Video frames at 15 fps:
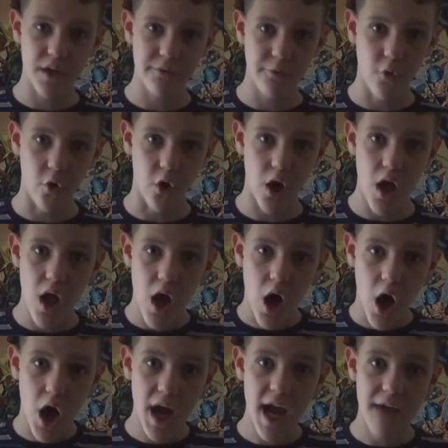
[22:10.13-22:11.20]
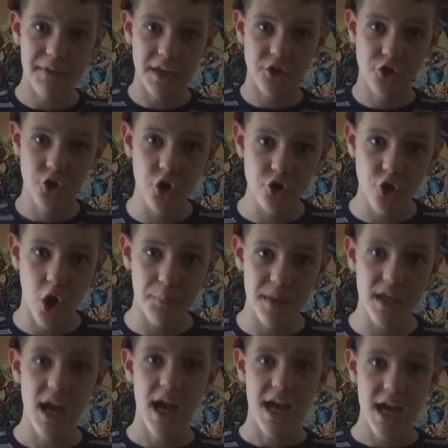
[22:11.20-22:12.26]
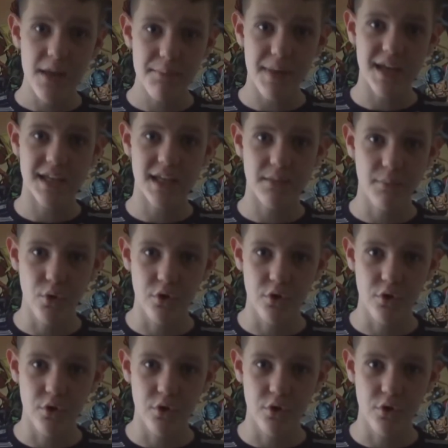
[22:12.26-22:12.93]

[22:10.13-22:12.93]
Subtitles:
24. I have a huge hobby in making